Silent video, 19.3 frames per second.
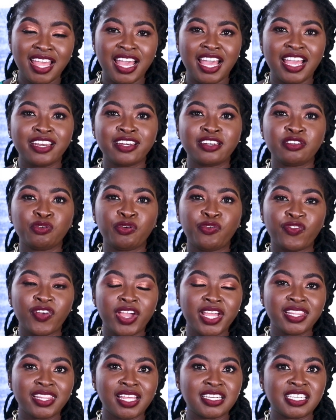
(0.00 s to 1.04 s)
and you'd
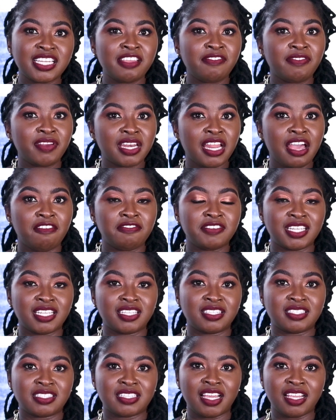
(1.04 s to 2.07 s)
find that even after
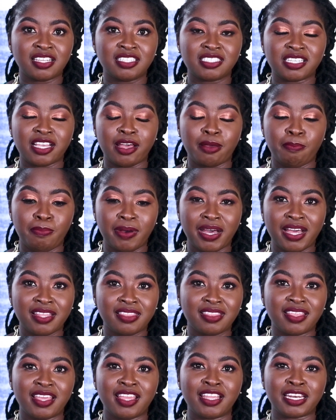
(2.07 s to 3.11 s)
such a
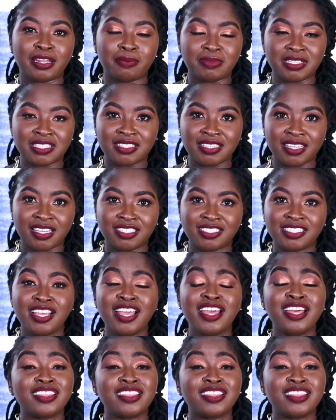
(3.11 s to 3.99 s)
bath and a massage,